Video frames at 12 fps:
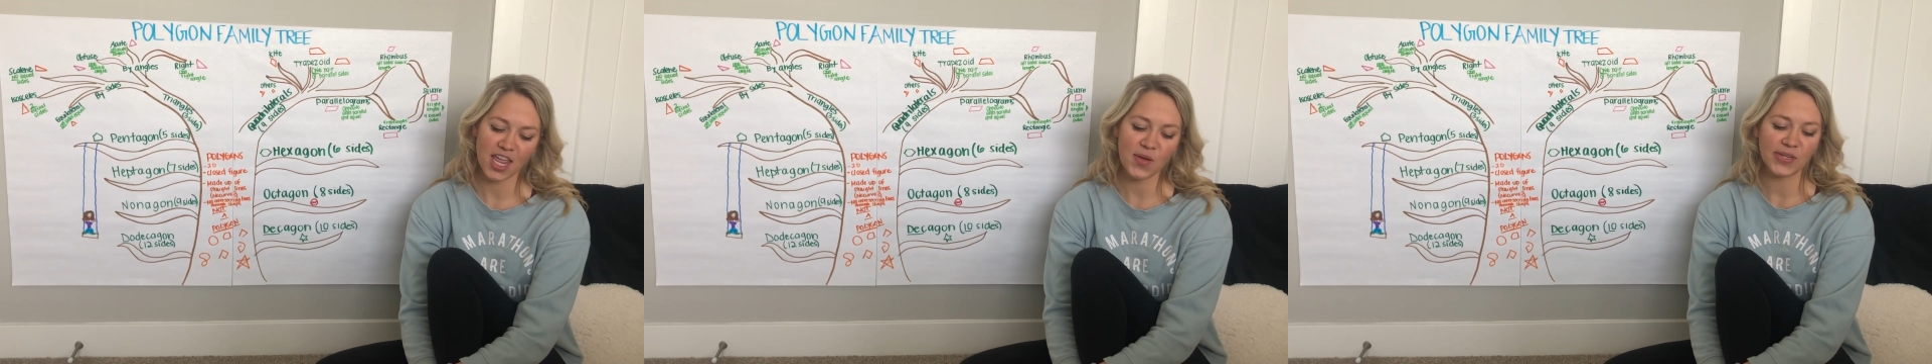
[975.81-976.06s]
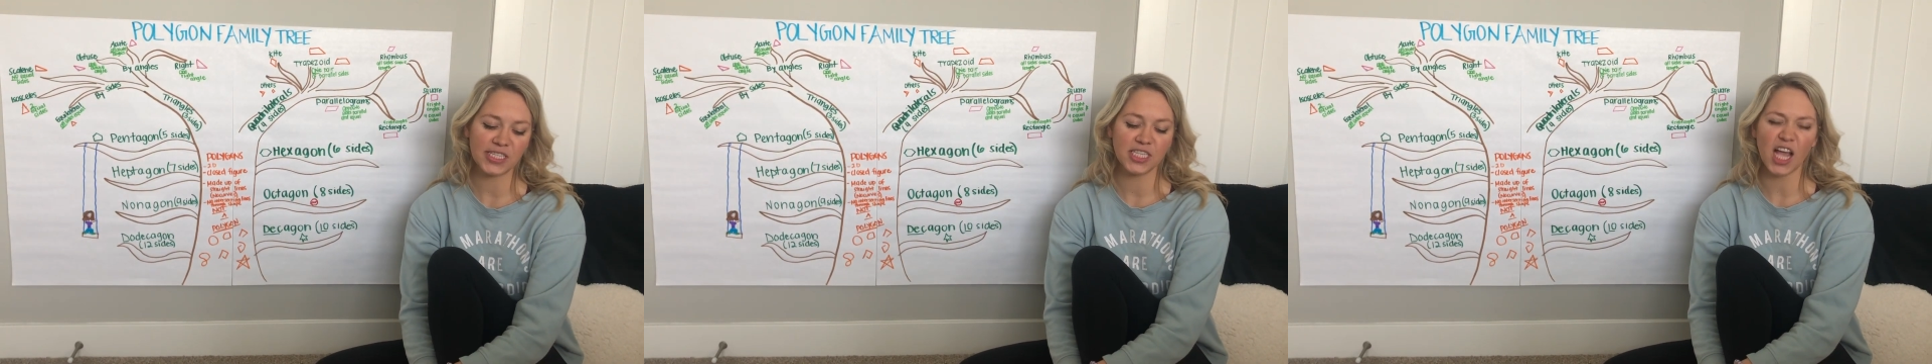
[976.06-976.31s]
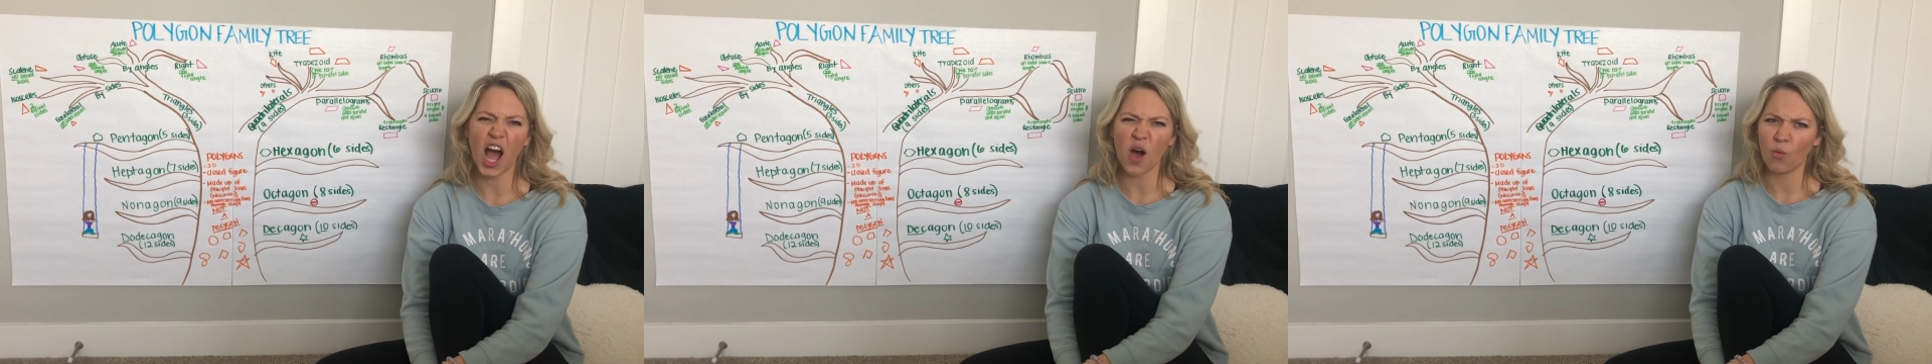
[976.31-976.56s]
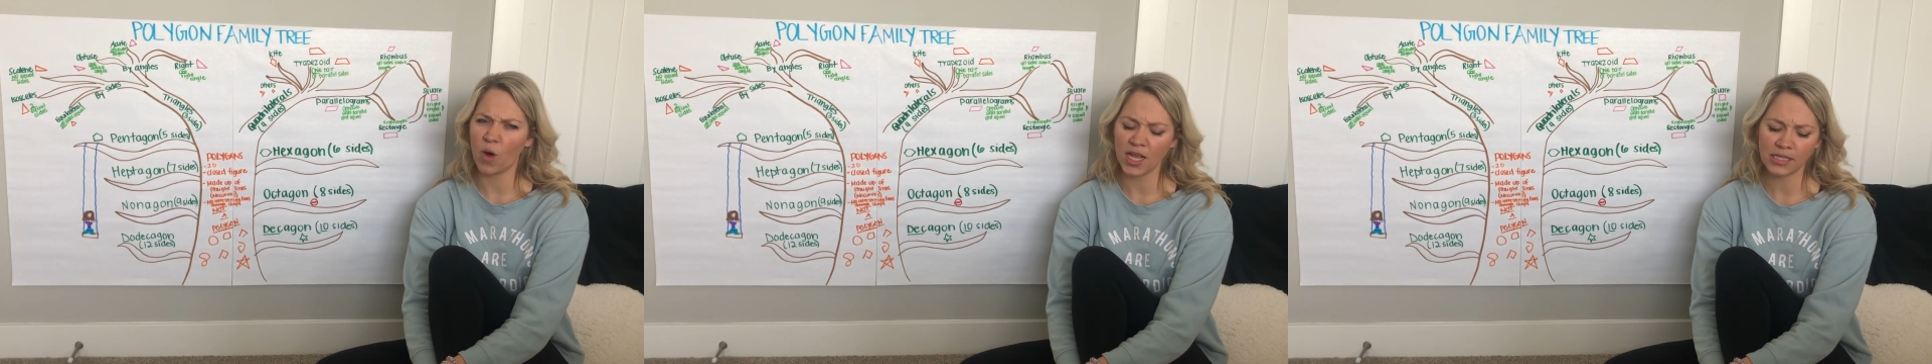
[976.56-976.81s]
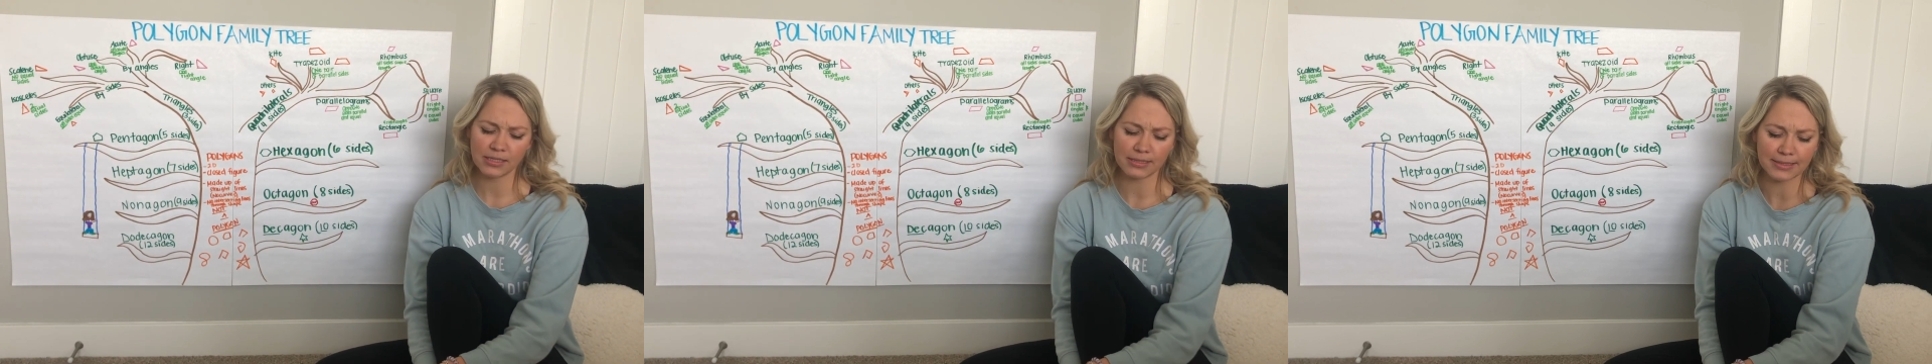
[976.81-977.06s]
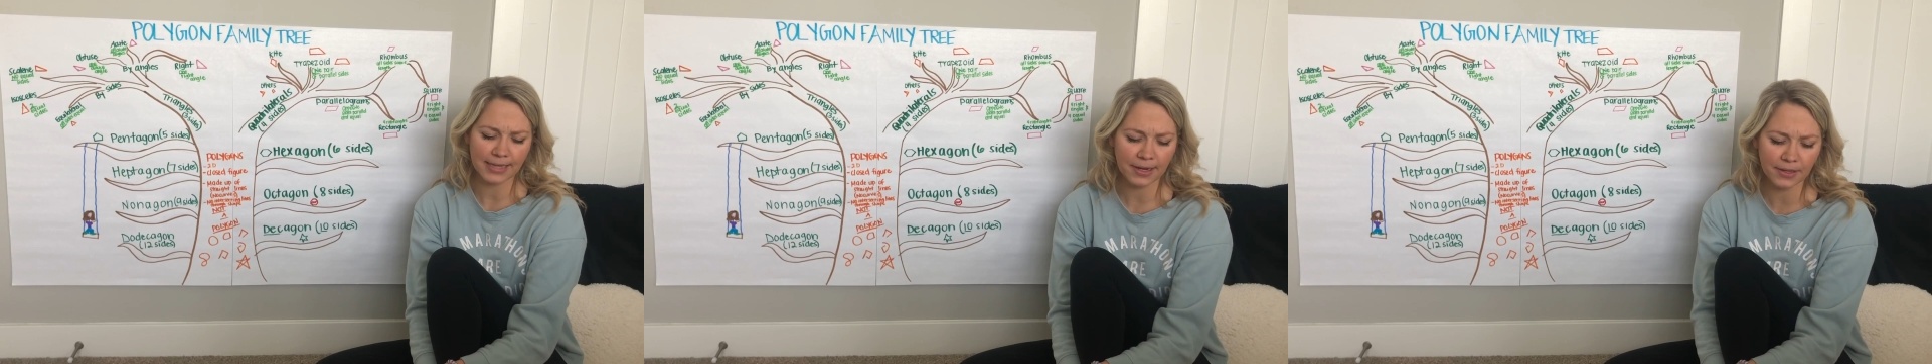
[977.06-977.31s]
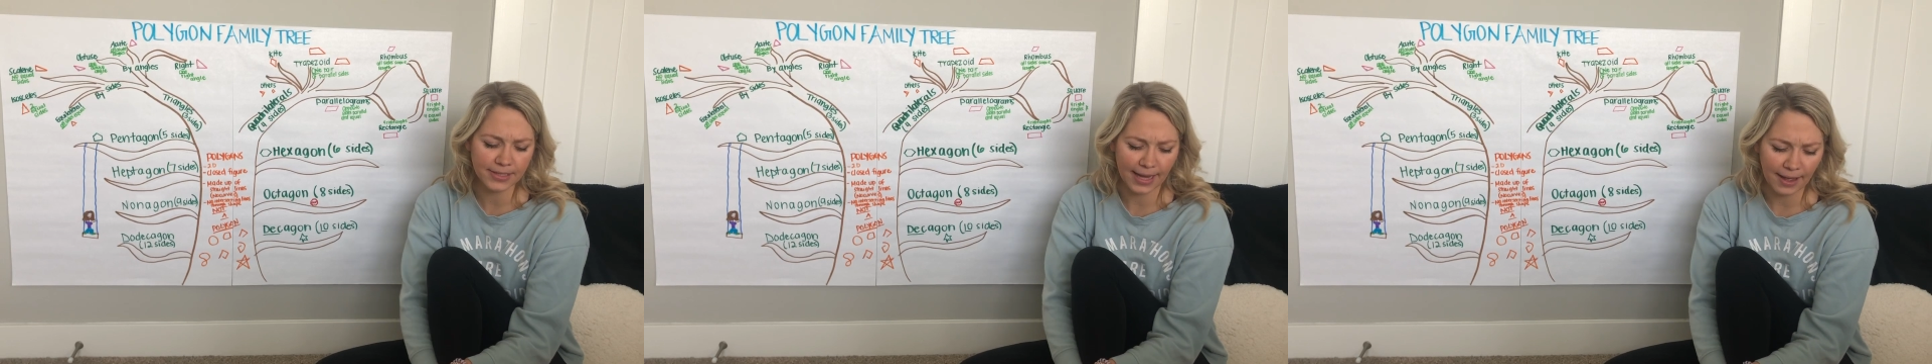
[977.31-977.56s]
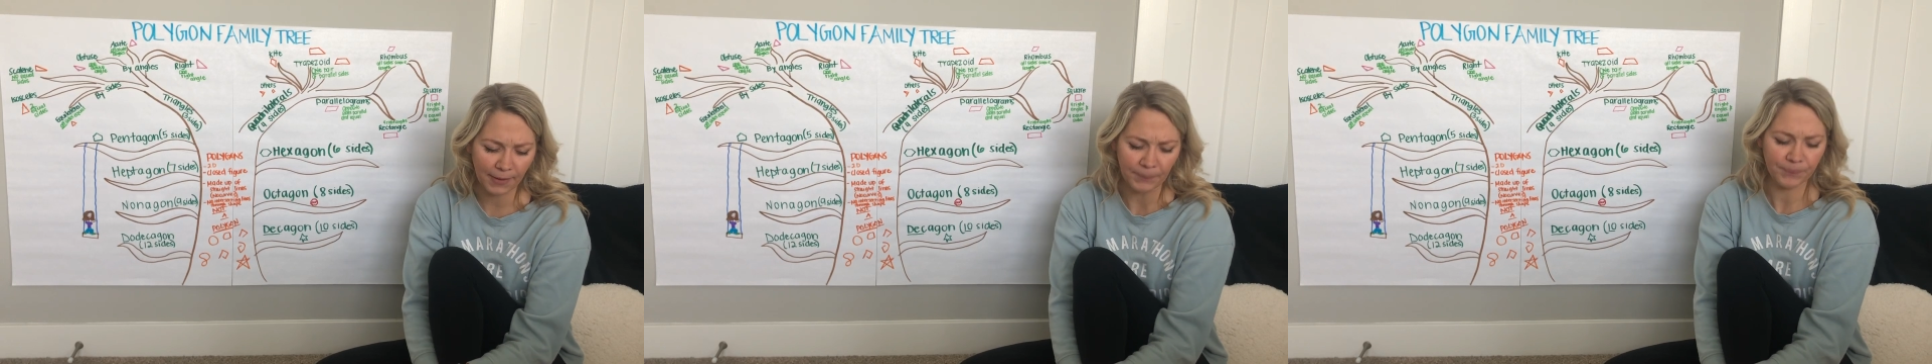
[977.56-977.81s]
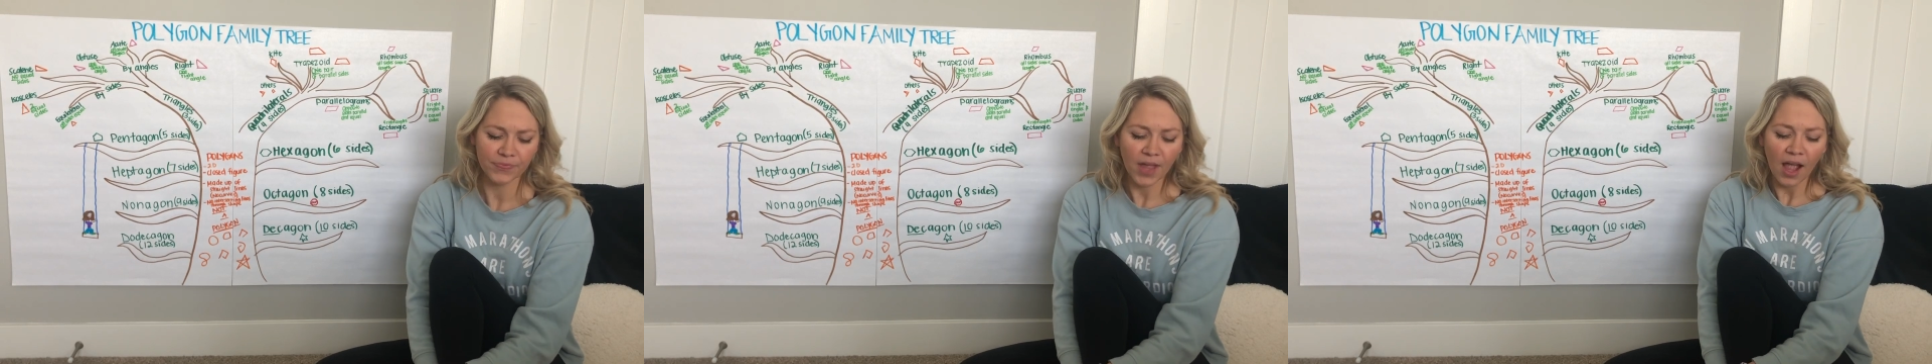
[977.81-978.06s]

He was not one to settle down.